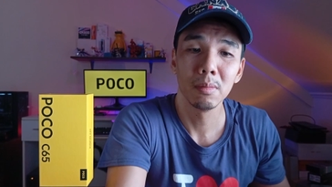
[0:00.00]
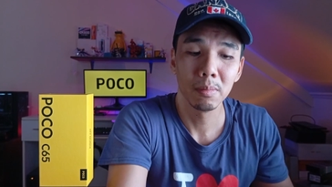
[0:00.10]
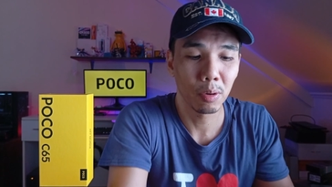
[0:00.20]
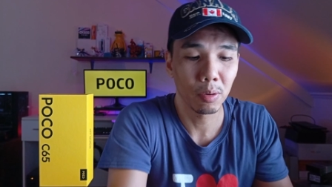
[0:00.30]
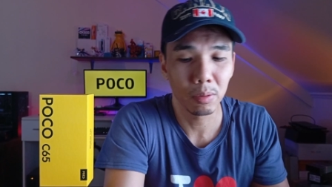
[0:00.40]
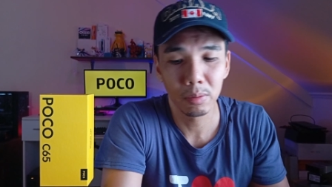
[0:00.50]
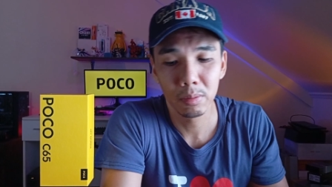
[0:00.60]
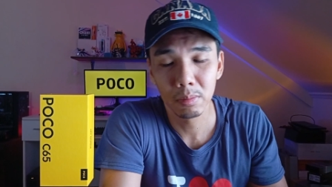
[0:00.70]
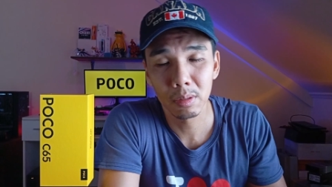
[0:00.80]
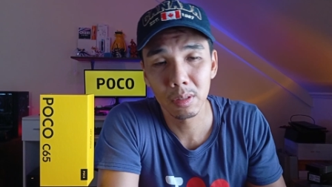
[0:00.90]
Poco
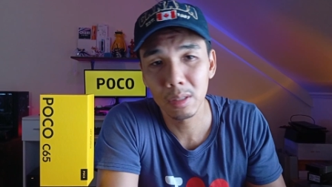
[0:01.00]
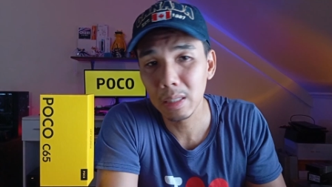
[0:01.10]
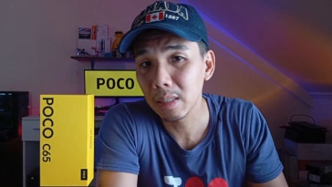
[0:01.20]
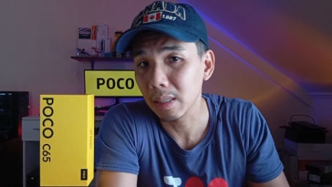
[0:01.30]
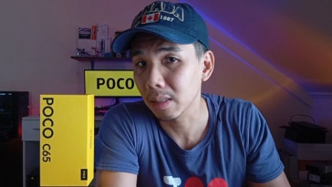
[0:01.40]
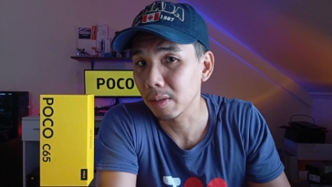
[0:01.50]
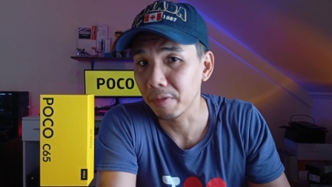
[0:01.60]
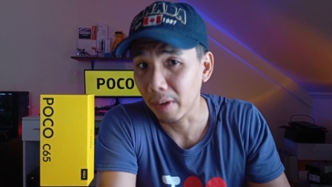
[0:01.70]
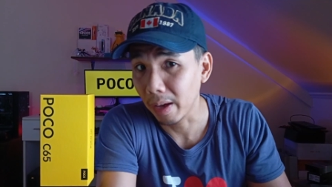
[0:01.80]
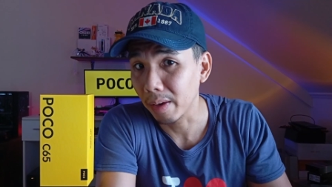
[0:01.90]
C
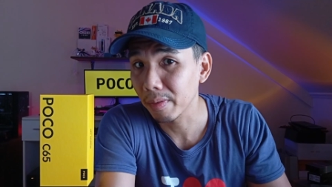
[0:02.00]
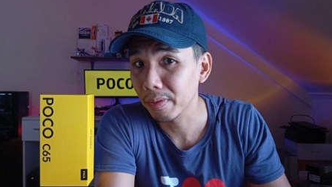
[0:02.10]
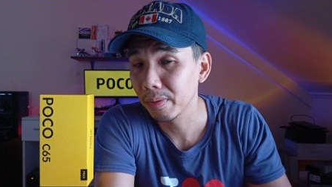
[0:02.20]
sixty-five,